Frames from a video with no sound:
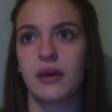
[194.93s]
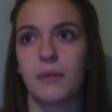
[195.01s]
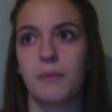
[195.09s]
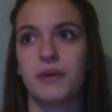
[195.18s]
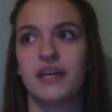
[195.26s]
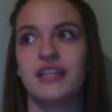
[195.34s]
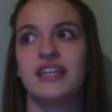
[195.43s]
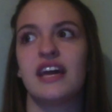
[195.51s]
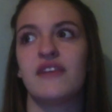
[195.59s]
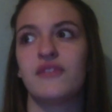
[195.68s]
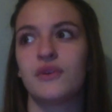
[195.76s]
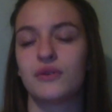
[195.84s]
but
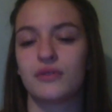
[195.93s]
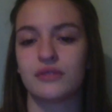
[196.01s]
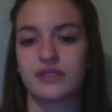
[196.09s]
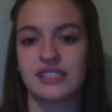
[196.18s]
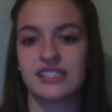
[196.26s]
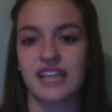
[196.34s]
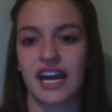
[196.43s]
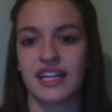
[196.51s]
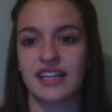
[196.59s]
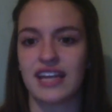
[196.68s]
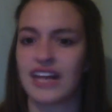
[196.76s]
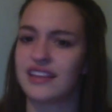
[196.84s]
Neville decided
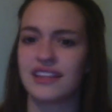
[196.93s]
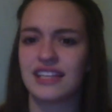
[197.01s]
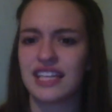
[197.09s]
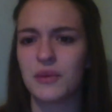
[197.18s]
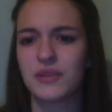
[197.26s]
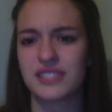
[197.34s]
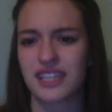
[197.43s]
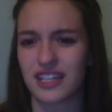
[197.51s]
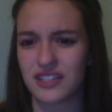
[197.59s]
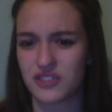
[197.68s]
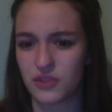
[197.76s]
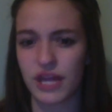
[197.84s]
that he wasn't going to
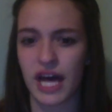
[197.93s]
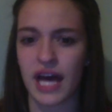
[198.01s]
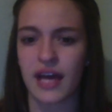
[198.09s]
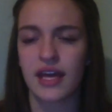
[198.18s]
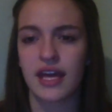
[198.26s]
do that,